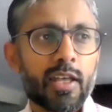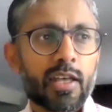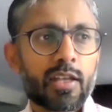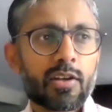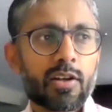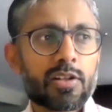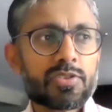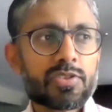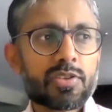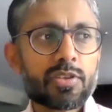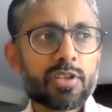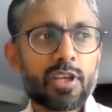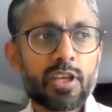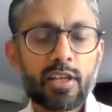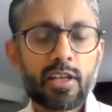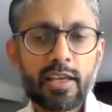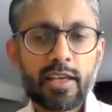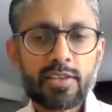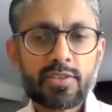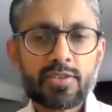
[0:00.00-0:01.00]
and also
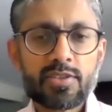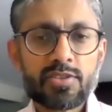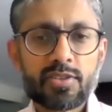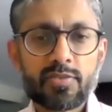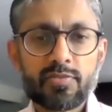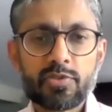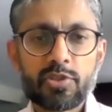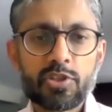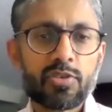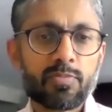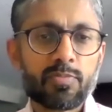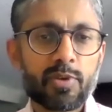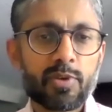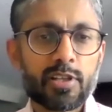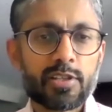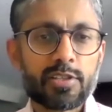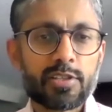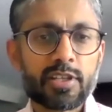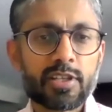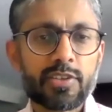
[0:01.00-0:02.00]
the nexus of
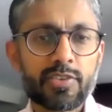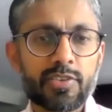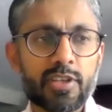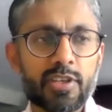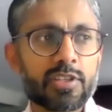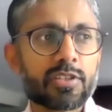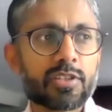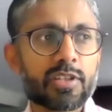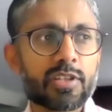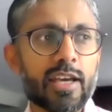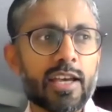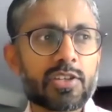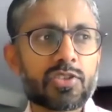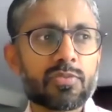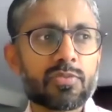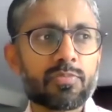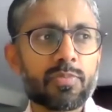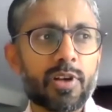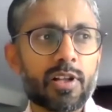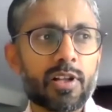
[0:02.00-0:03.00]
geopolitics,
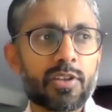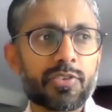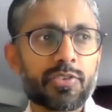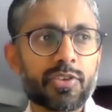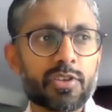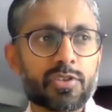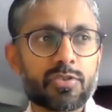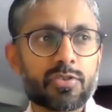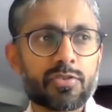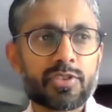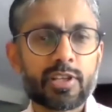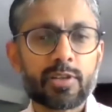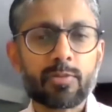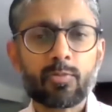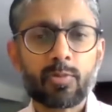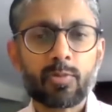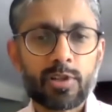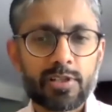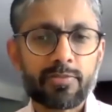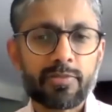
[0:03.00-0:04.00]
international policy issues,
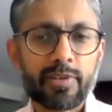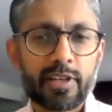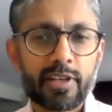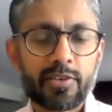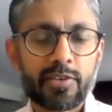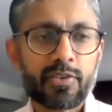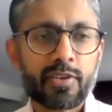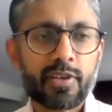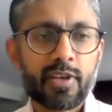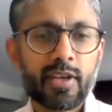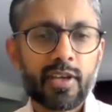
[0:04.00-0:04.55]
and world events.